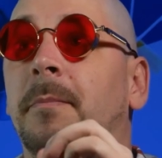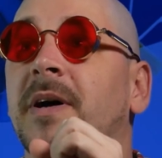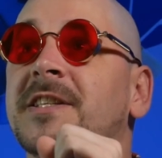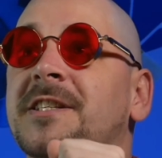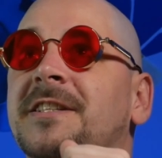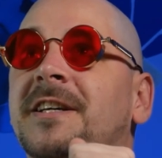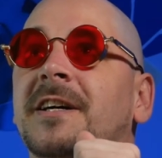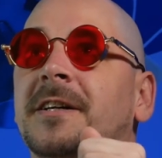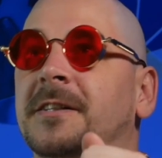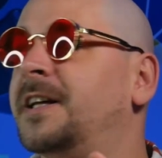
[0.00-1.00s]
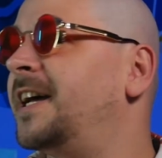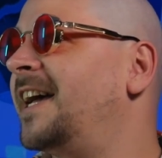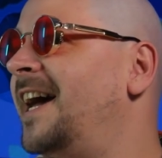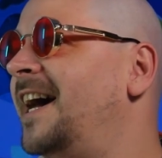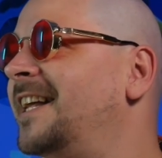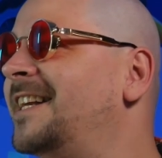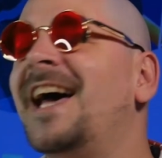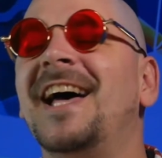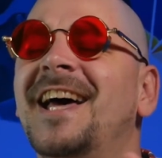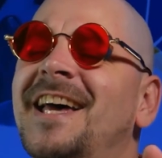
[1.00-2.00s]
Pascal, Egghead and
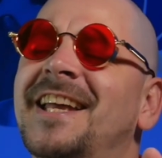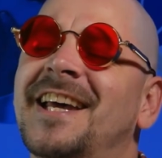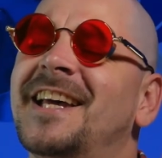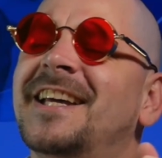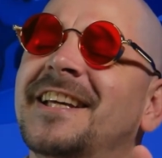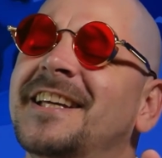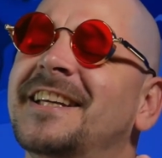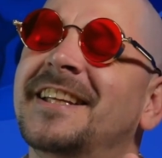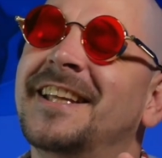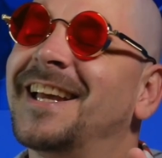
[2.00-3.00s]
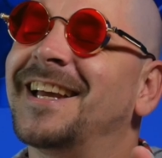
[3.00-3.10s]
Headache.